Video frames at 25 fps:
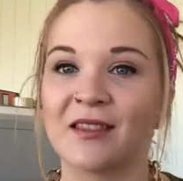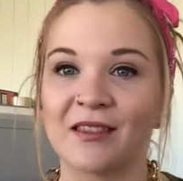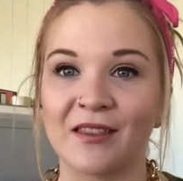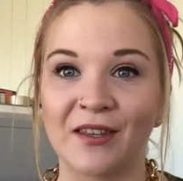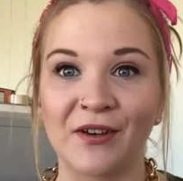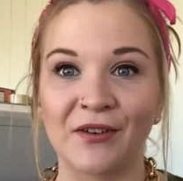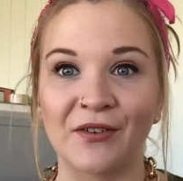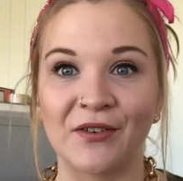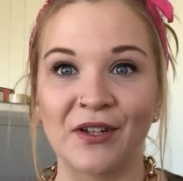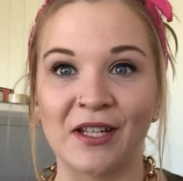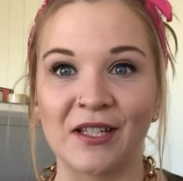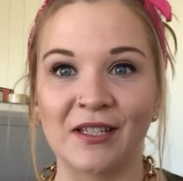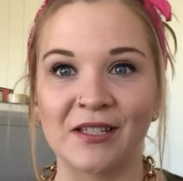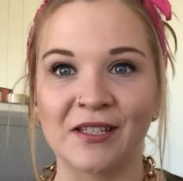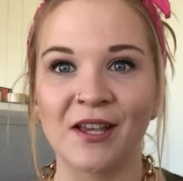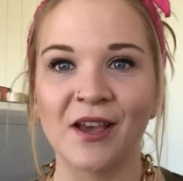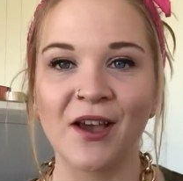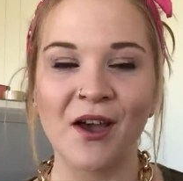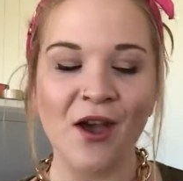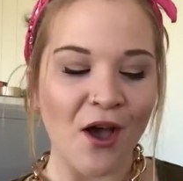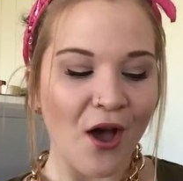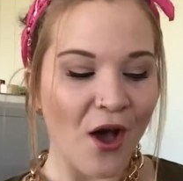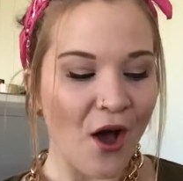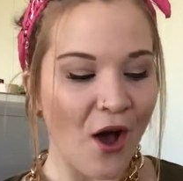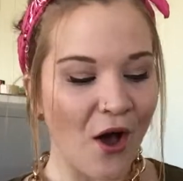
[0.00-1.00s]
There it is.
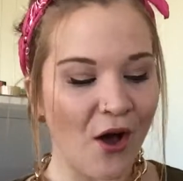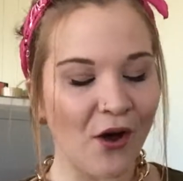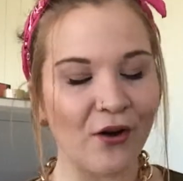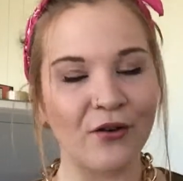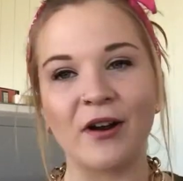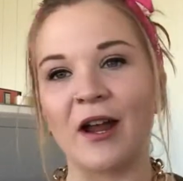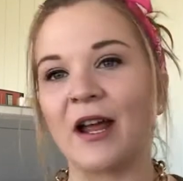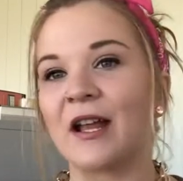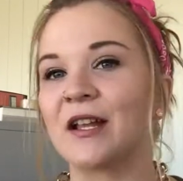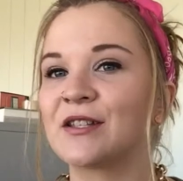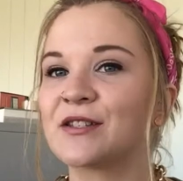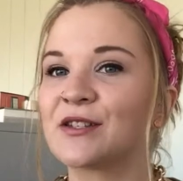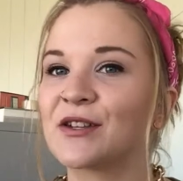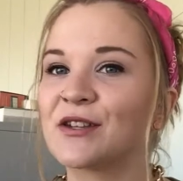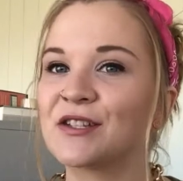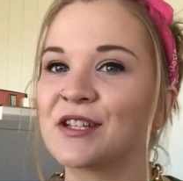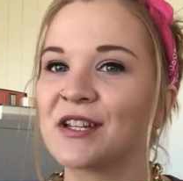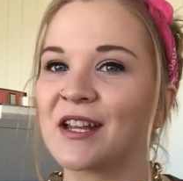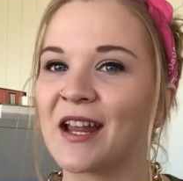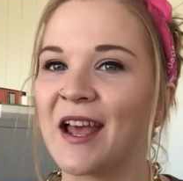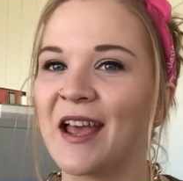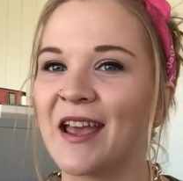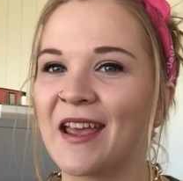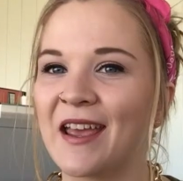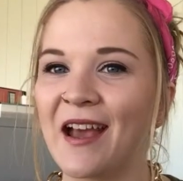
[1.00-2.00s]
All right, so
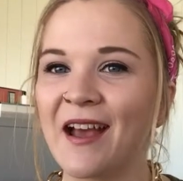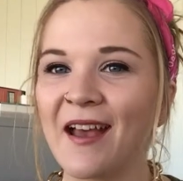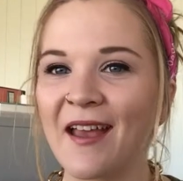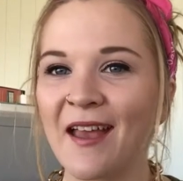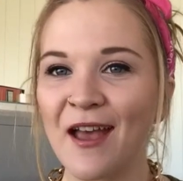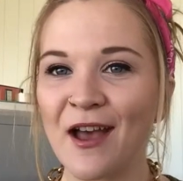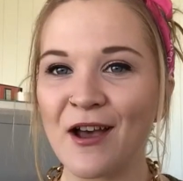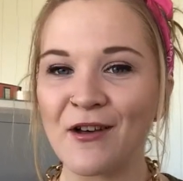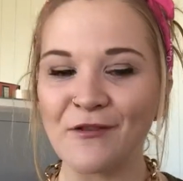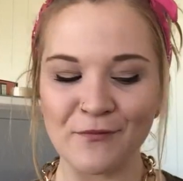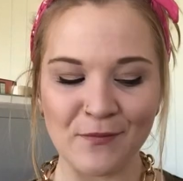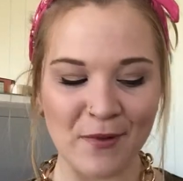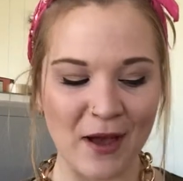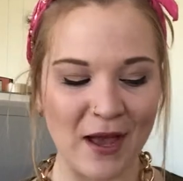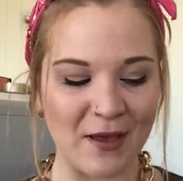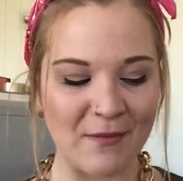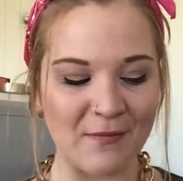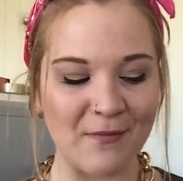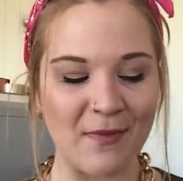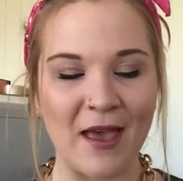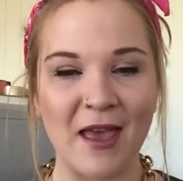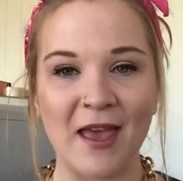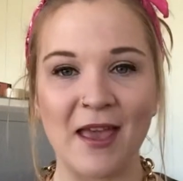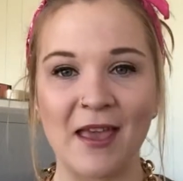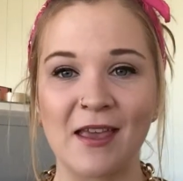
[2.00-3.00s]
today I have my
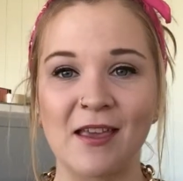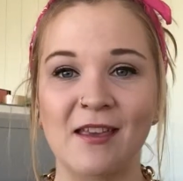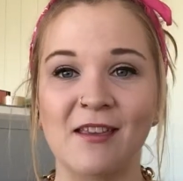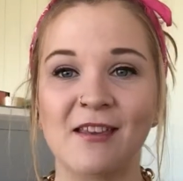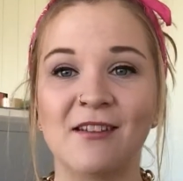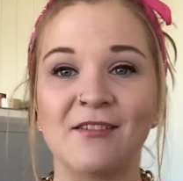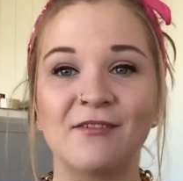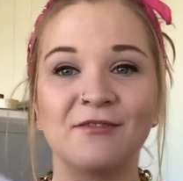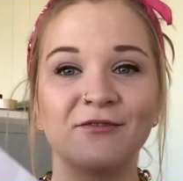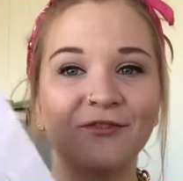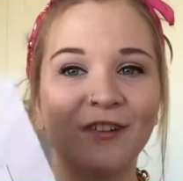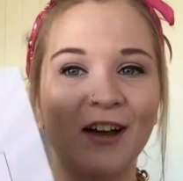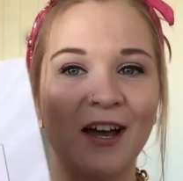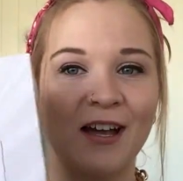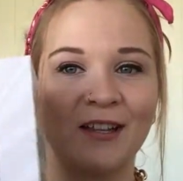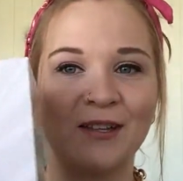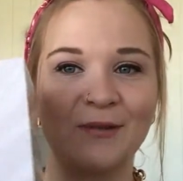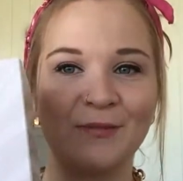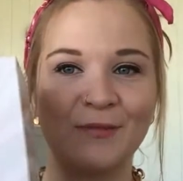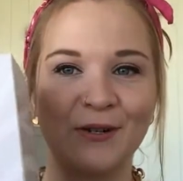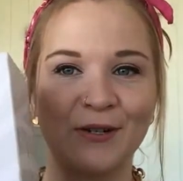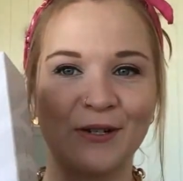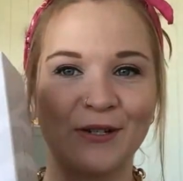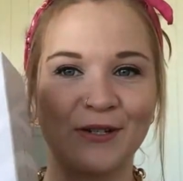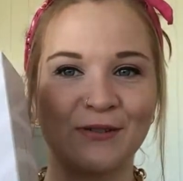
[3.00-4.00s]
May
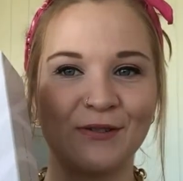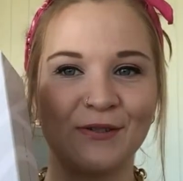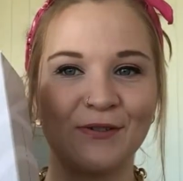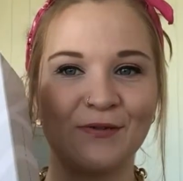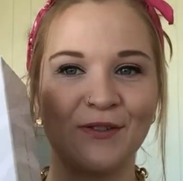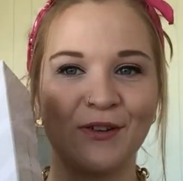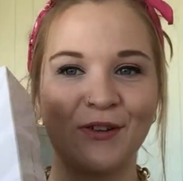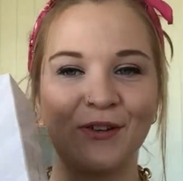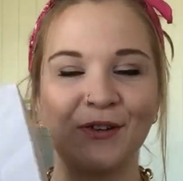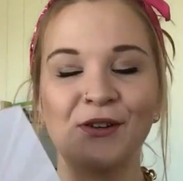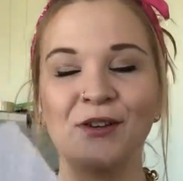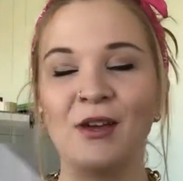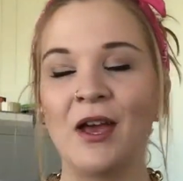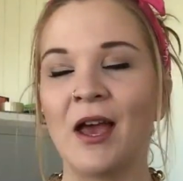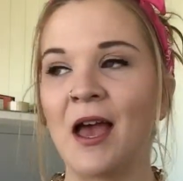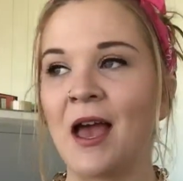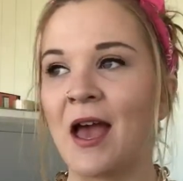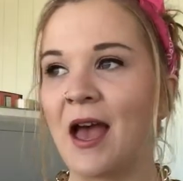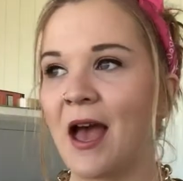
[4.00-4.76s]
Violet Box review.